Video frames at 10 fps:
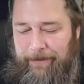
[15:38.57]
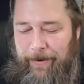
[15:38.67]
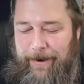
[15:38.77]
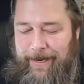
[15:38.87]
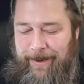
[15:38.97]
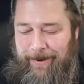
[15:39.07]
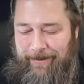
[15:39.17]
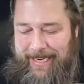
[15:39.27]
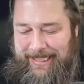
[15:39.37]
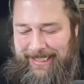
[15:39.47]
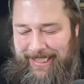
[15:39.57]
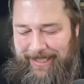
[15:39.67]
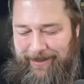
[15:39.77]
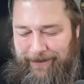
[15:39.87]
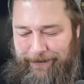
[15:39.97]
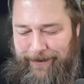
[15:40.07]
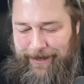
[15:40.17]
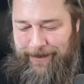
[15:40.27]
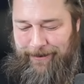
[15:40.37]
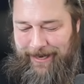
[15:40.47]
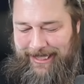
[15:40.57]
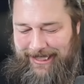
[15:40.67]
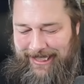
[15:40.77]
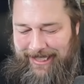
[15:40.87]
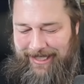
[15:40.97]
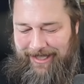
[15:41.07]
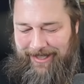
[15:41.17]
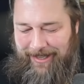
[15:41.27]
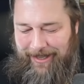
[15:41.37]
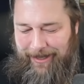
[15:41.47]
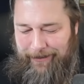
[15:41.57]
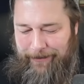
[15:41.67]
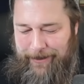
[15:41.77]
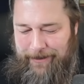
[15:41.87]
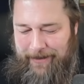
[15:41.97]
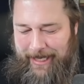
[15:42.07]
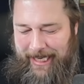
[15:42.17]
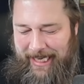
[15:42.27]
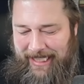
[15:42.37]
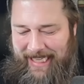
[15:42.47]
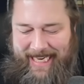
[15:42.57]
For you, Richard. For you, Richard. All for you, buddy.